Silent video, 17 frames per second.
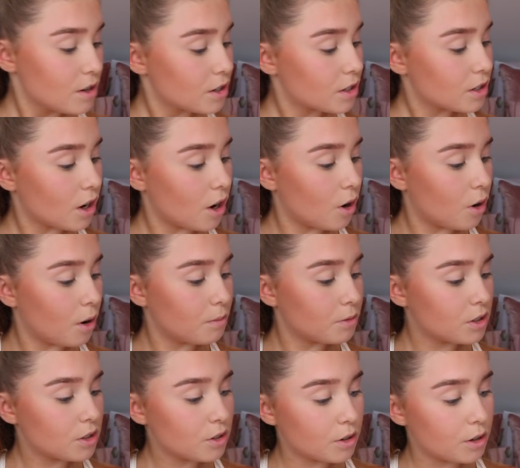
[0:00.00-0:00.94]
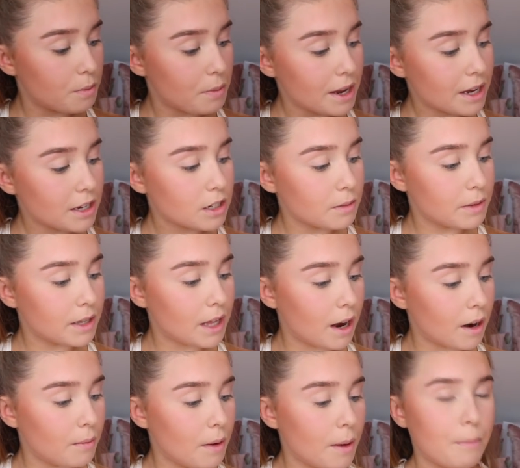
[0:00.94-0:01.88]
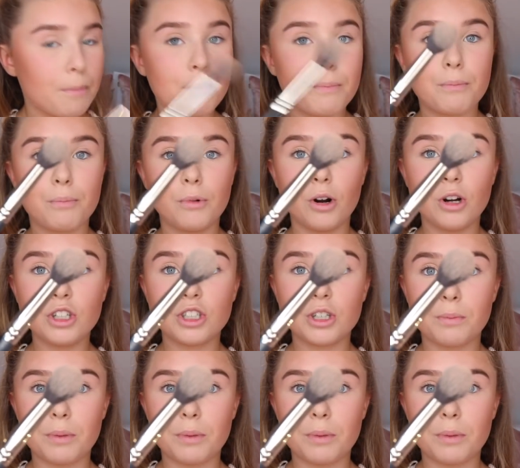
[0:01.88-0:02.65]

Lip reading: So I'm just going to pick some of that on my brush.